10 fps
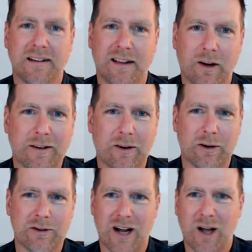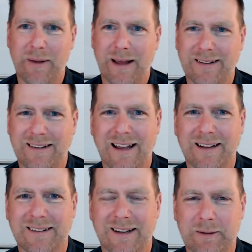they're in their job
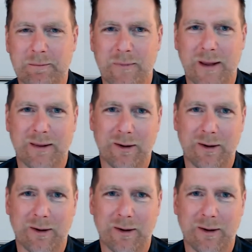and